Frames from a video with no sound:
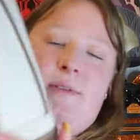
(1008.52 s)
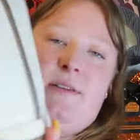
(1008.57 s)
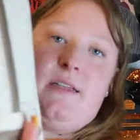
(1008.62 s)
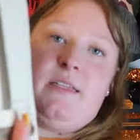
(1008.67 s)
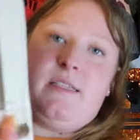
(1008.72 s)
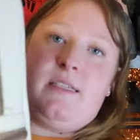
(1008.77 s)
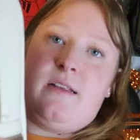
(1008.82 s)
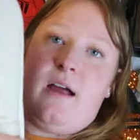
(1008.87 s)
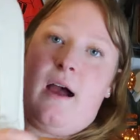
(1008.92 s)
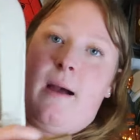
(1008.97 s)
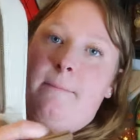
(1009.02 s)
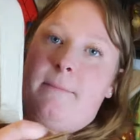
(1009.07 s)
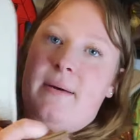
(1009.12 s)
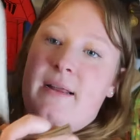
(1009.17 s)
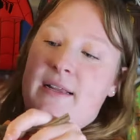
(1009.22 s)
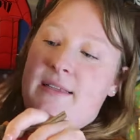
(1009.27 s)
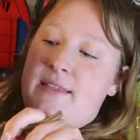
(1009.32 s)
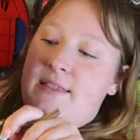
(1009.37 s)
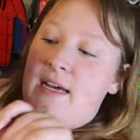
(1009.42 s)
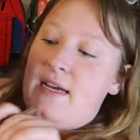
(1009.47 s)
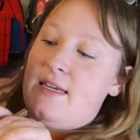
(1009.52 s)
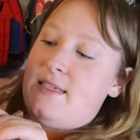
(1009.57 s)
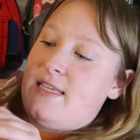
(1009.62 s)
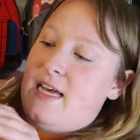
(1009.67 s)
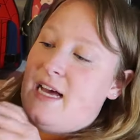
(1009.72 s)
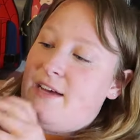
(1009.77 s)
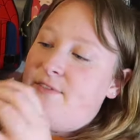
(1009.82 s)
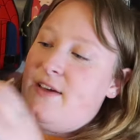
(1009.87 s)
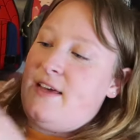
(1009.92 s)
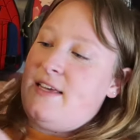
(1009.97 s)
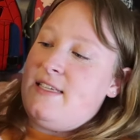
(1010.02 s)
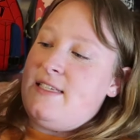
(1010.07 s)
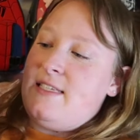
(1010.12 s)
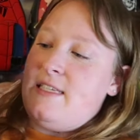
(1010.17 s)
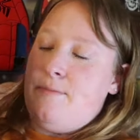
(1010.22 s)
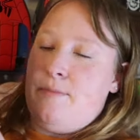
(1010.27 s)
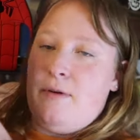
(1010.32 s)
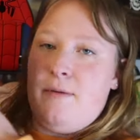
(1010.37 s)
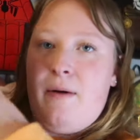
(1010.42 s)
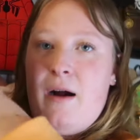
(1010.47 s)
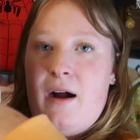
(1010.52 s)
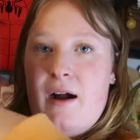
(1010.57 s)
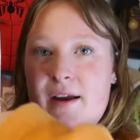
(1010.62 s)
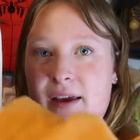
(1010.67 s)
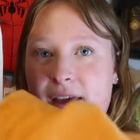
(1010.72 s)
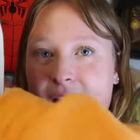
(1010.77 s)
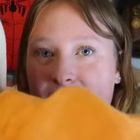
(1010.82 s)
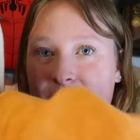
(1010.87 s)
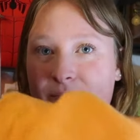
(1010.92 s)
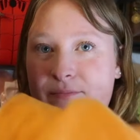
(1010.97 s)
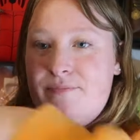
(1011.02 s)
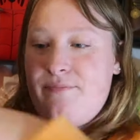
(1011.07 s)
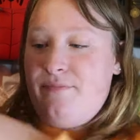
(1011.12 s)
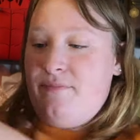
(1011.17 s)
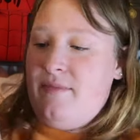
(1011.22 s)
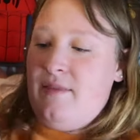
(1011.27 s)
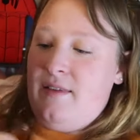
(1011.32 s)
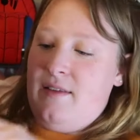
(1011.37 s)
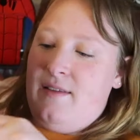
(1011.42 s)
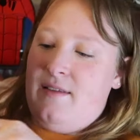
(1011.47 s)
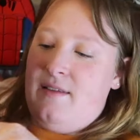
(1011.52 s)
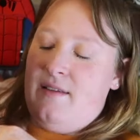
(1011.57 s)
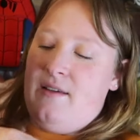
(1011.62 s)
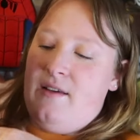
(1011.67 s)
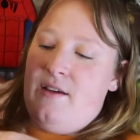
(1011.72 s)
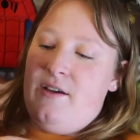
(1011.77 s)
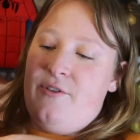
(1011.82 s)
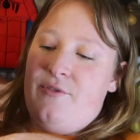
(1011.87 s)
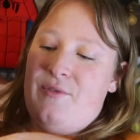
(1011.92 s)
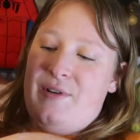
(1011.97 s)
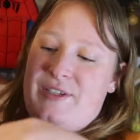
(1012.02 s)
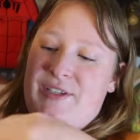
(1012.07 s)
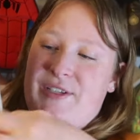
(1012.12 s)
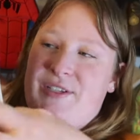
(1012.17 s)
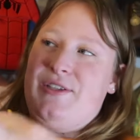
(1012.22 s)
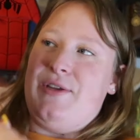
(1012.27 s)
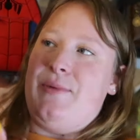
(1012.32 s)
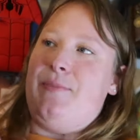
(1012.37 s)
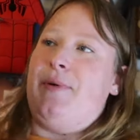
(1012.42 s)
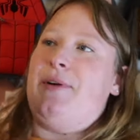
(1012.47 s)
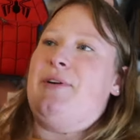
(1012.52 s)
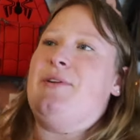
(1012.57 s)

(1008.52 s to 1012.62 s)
one does not. But it does have a zipper pocket, which is super